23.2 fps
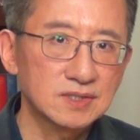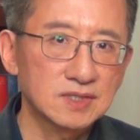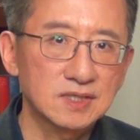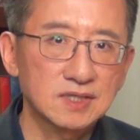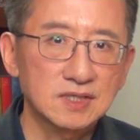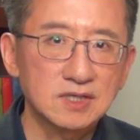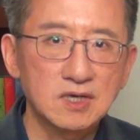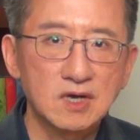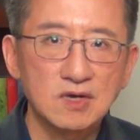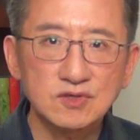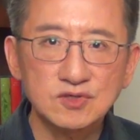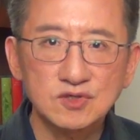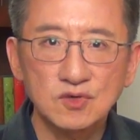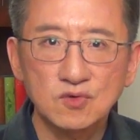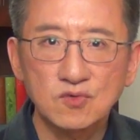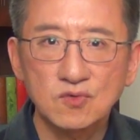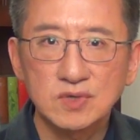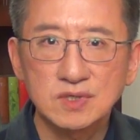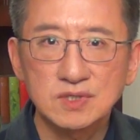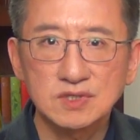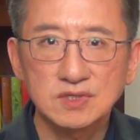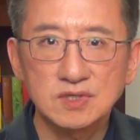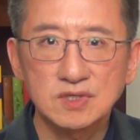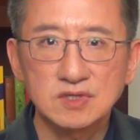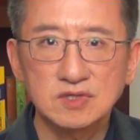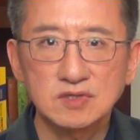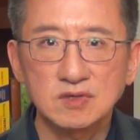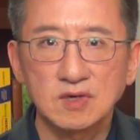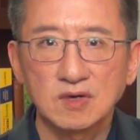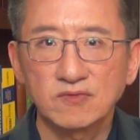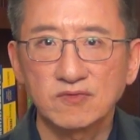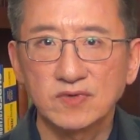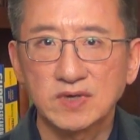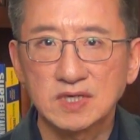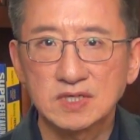the consequences
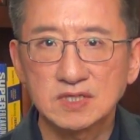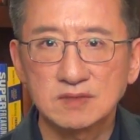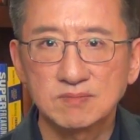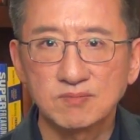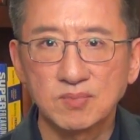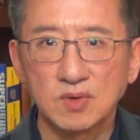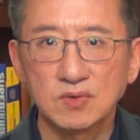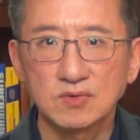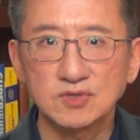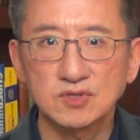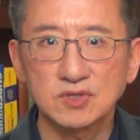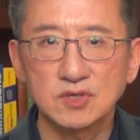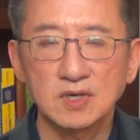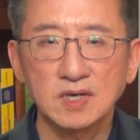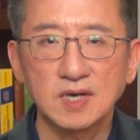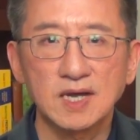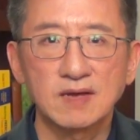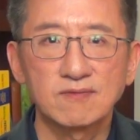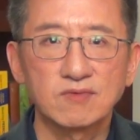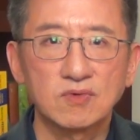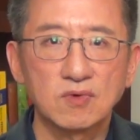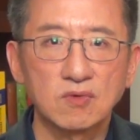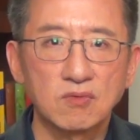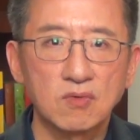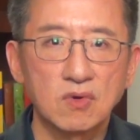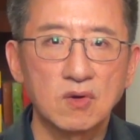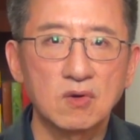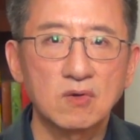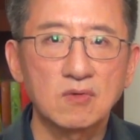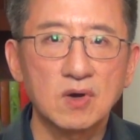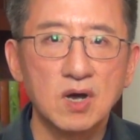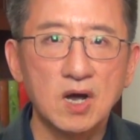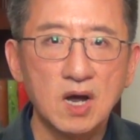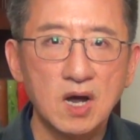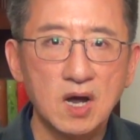of exposure have
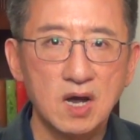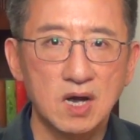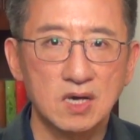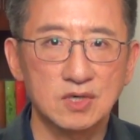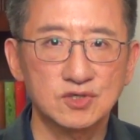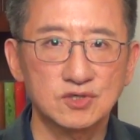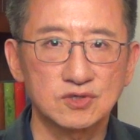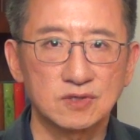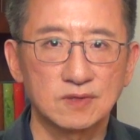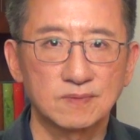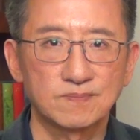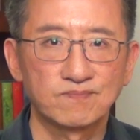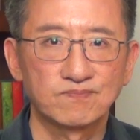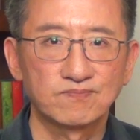grown harsher.